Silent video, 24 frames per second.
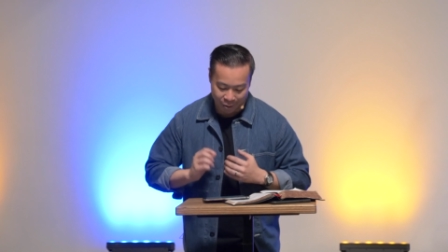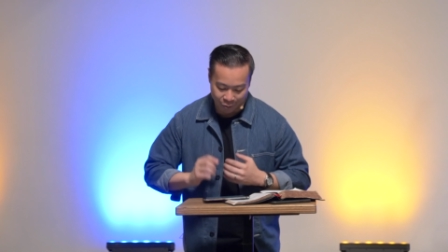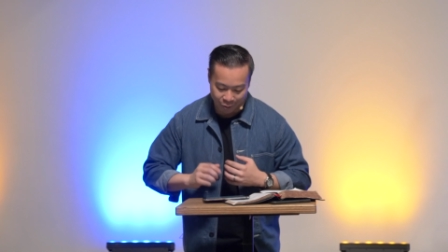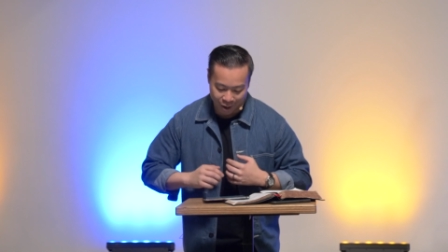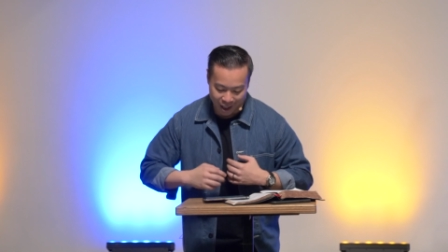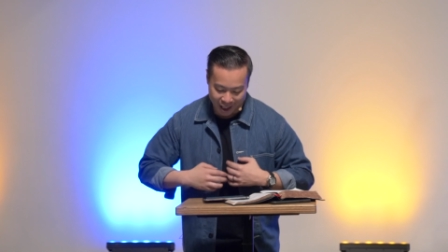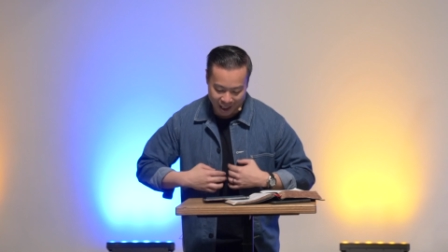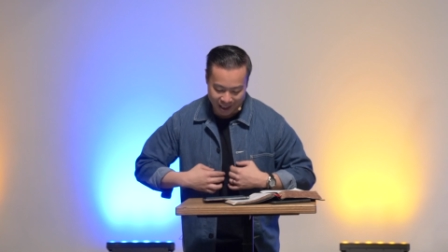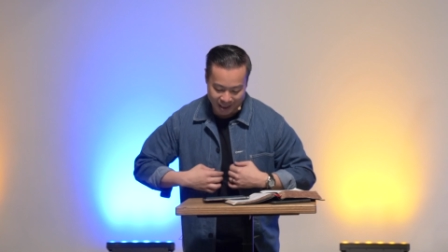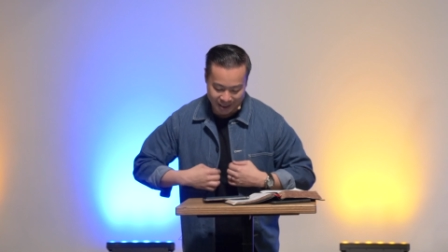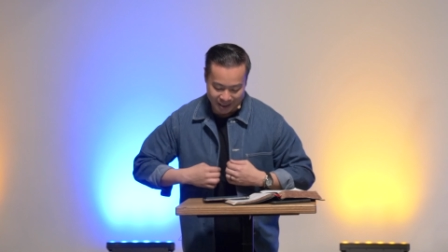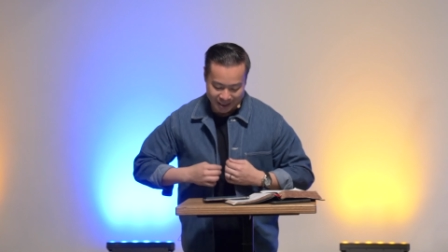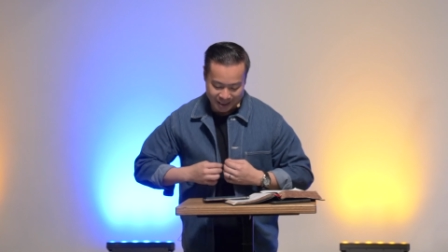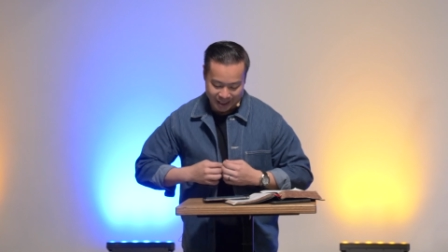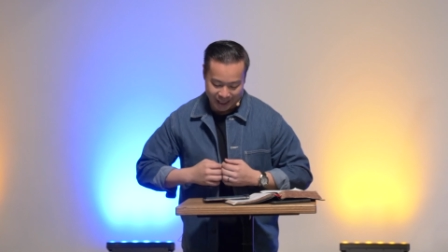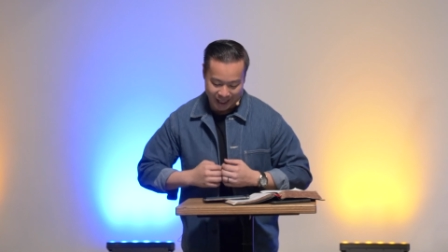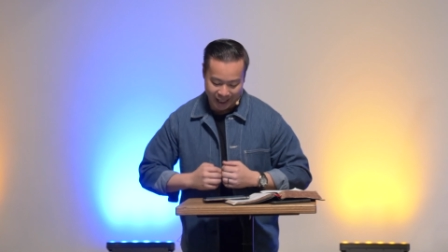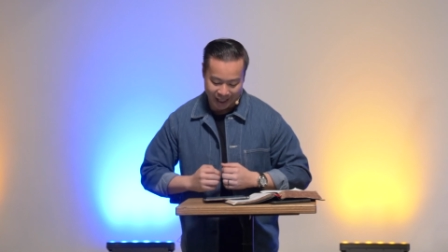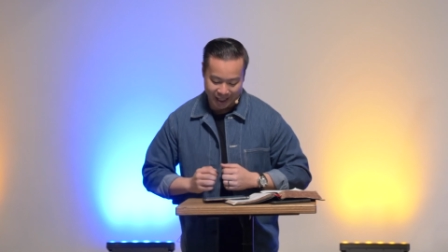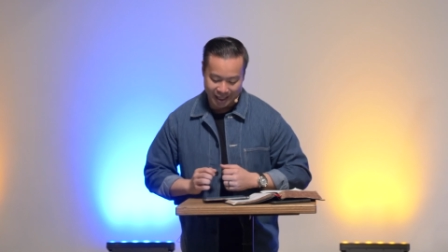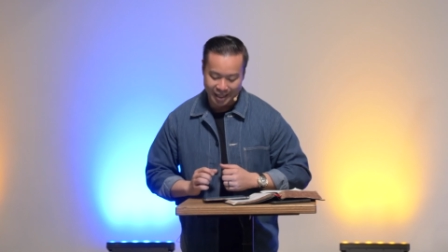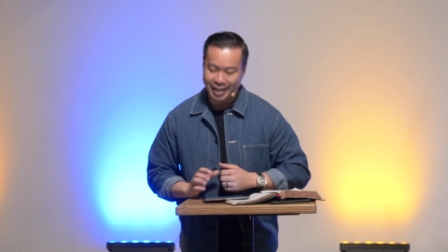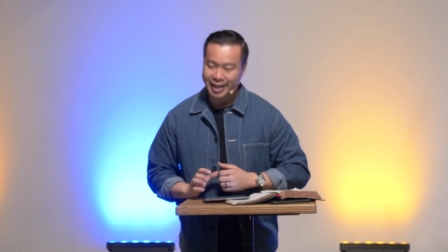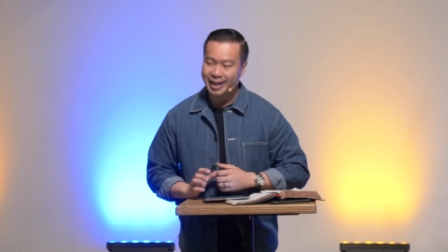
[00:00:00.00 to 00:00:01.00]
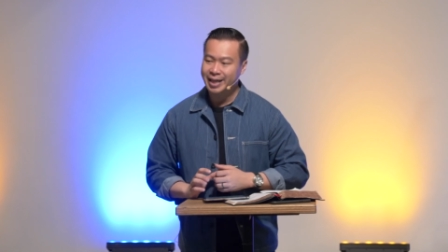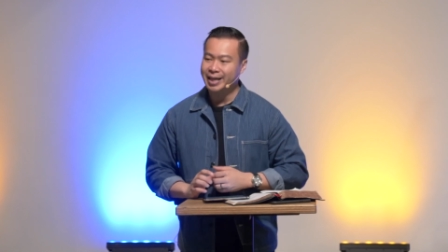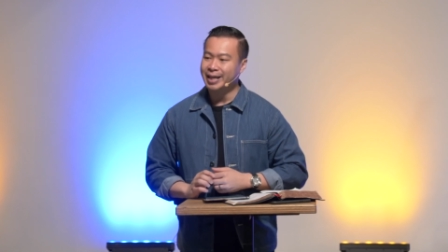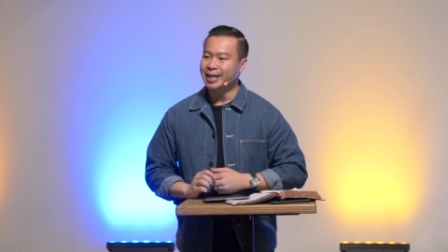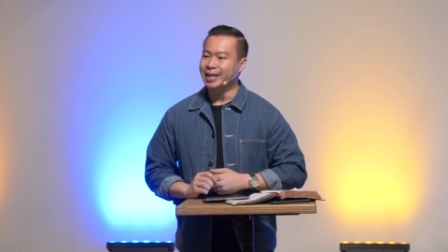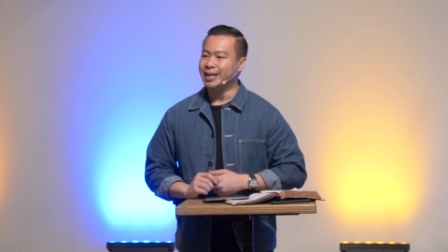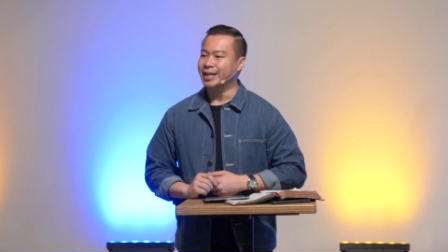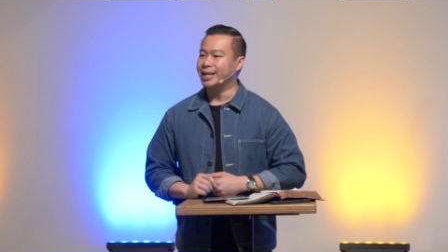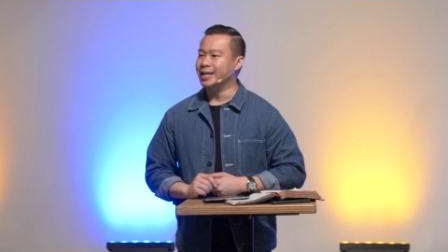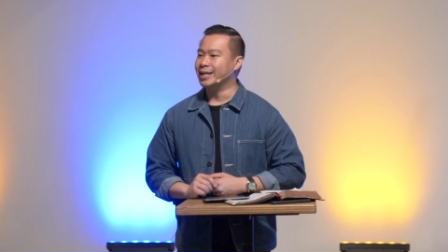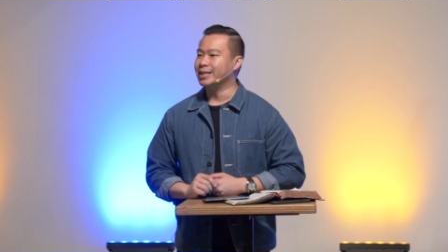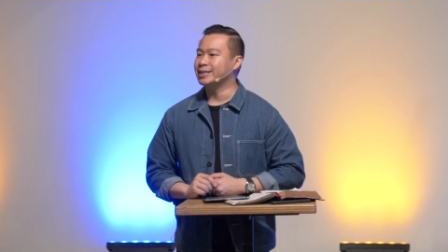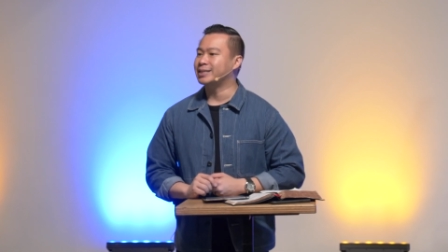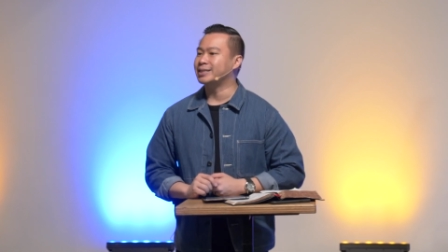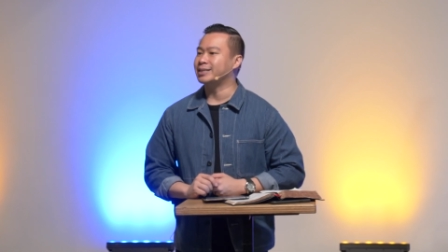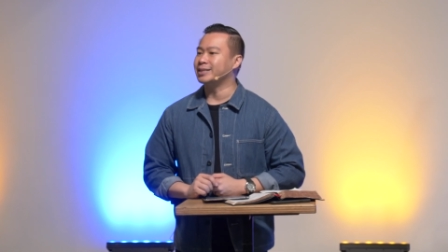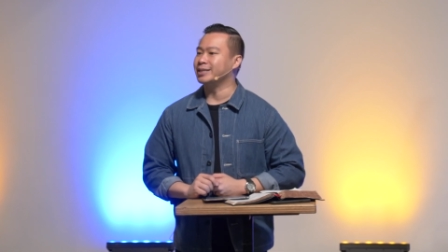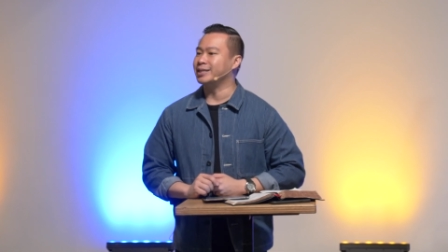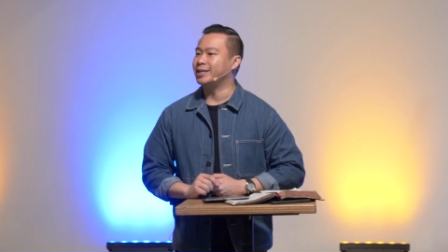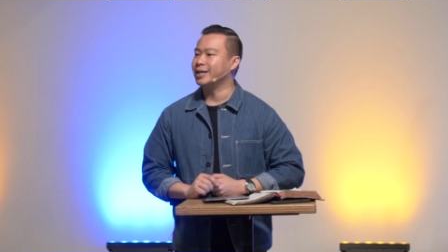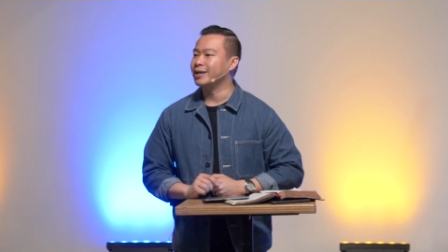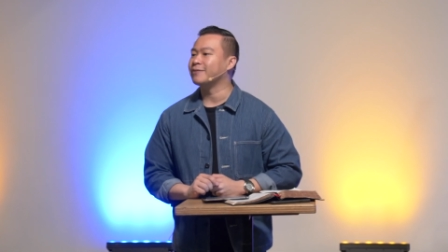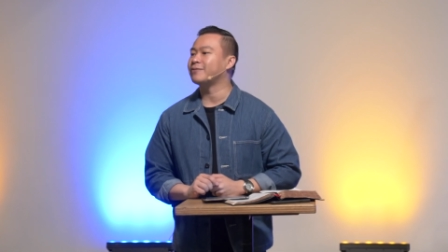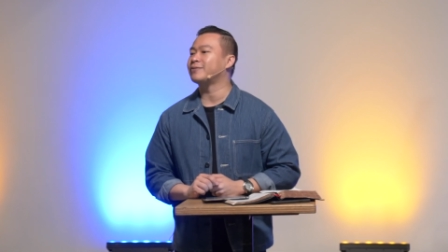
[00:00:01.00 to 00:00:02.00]
releasing this
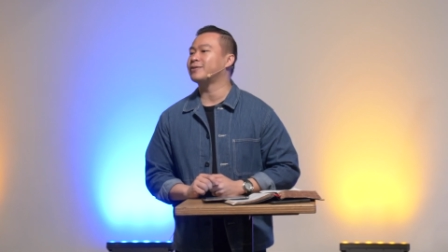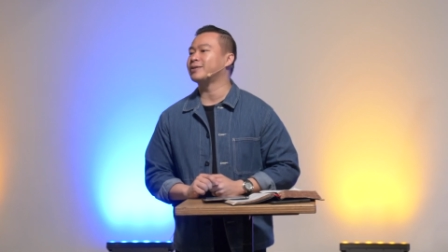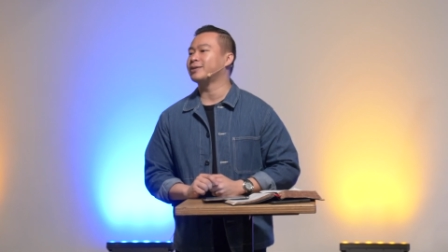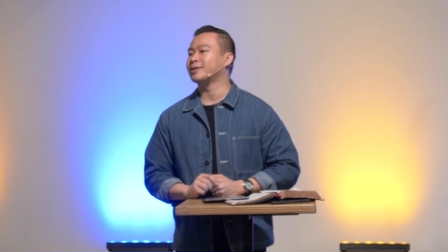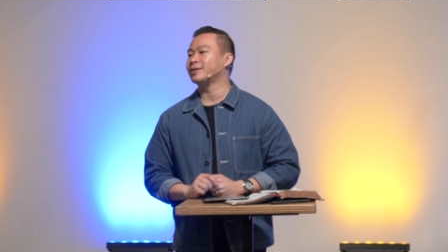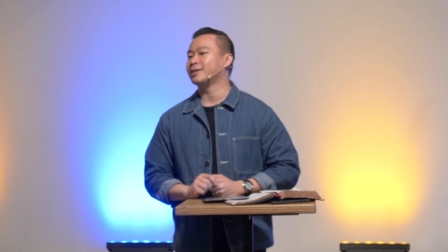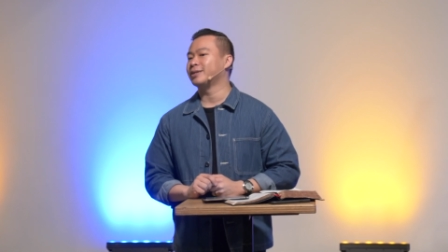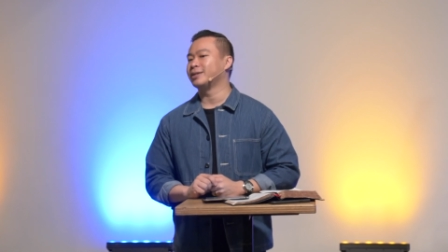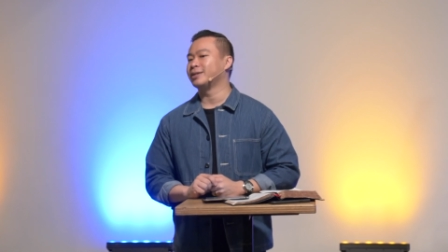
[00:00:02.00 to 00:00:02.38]
gift.